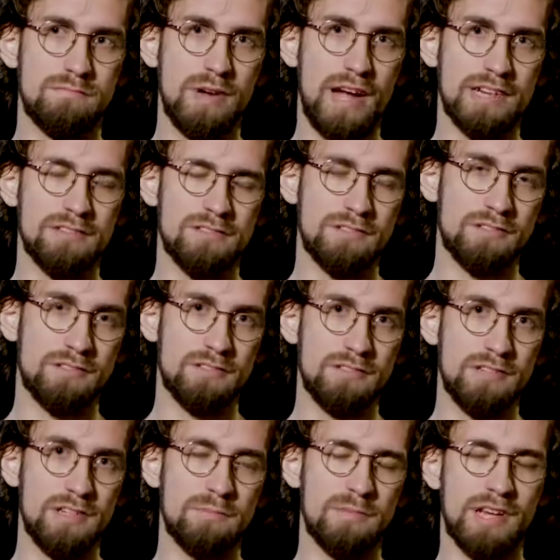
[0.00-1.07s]
bachelor's
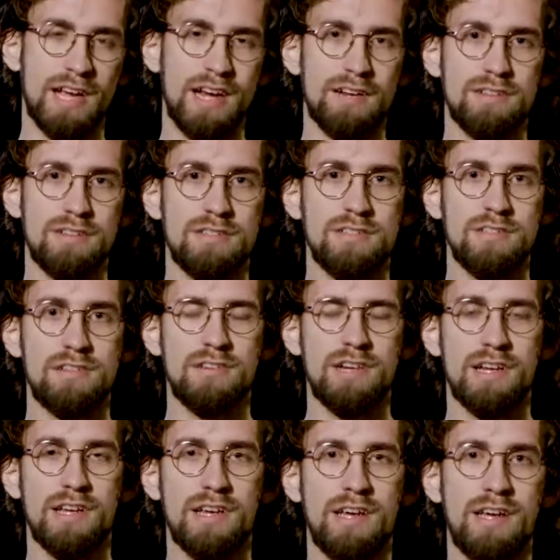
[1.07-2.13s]
degree in mechanical
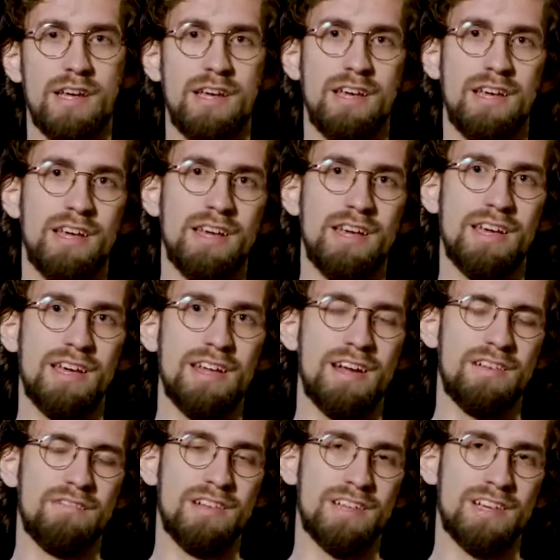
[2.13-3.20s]
engineering, and
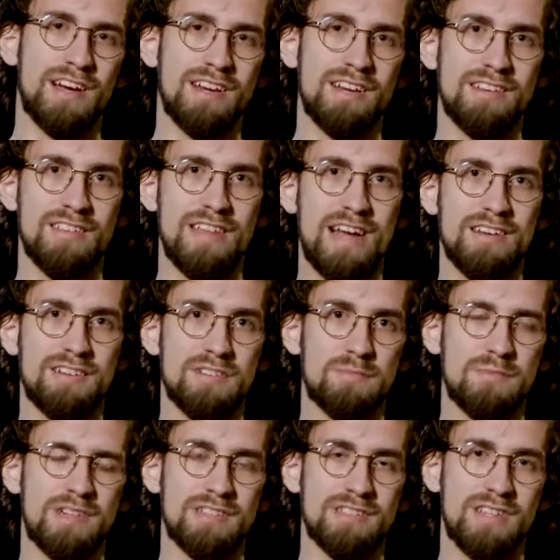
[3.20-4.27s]
I really got into that
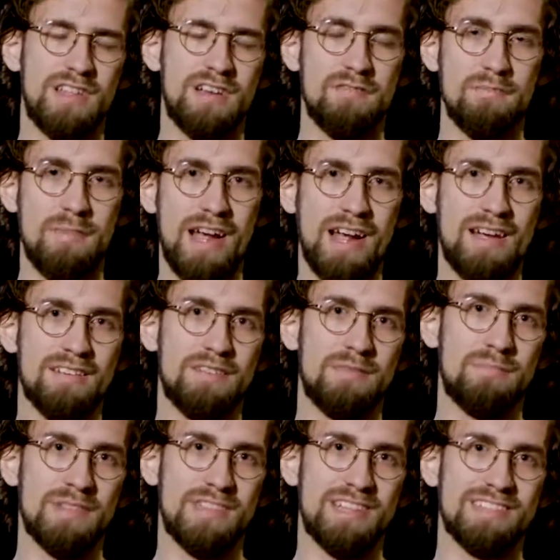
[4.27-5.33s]
just because I love math.
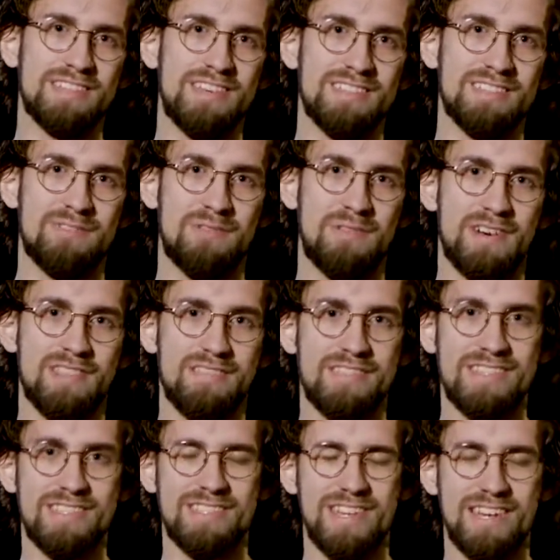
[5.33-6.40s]
But that's also one of the
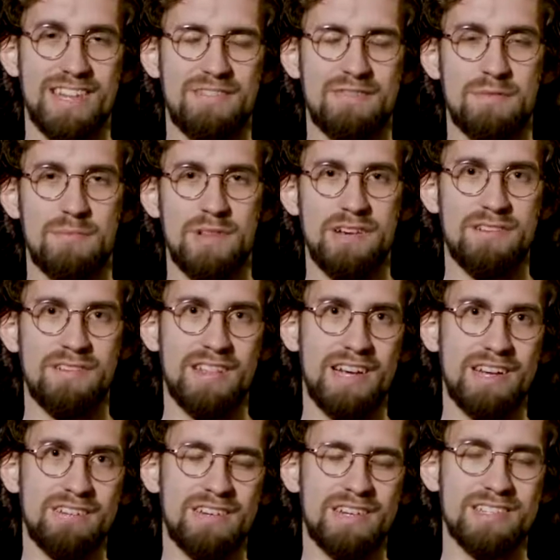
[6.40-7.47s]
reasons I love to play with
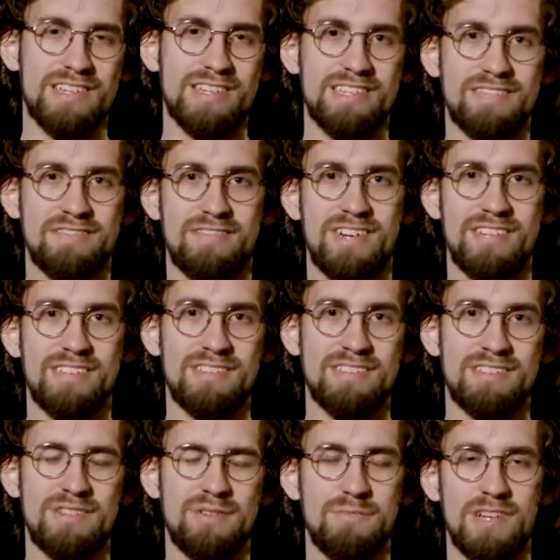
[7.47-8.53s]
Lego, because I just find there's
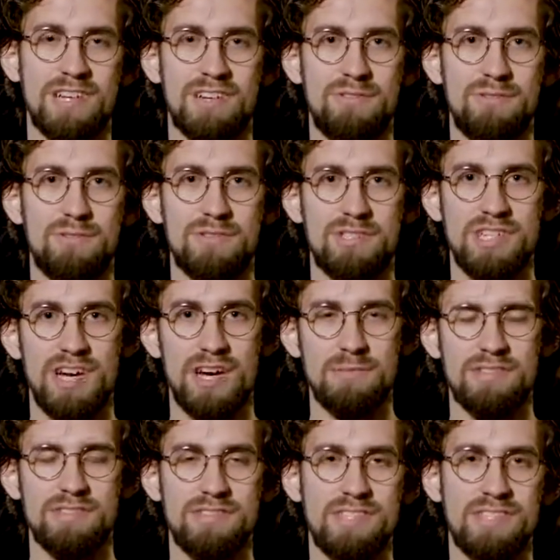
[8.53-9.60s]
so many cool
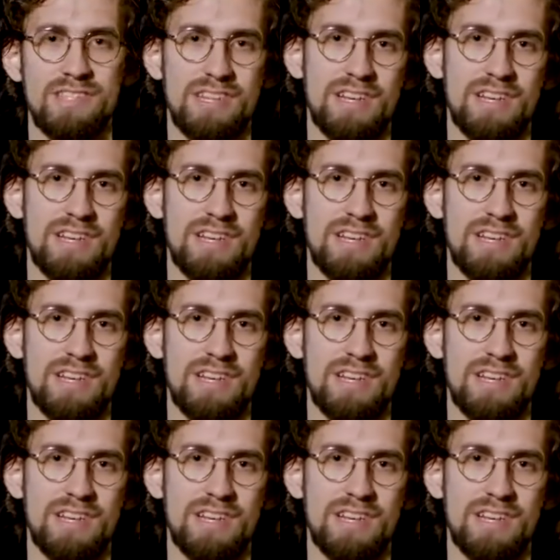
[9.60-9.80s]
geometries